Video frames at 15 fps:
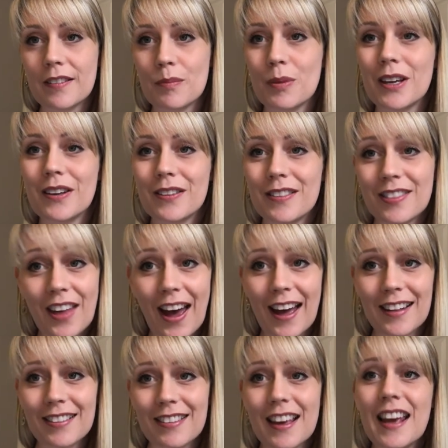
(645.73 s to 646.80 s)
because
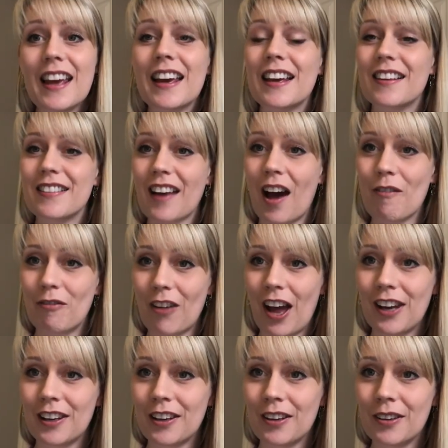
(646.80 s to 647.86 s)
that is our
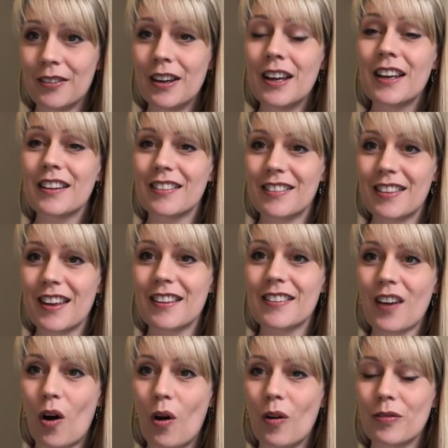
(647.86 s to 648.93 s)
value this
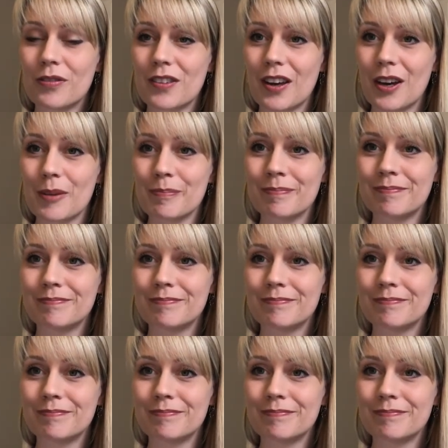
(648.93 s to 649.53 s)
half term.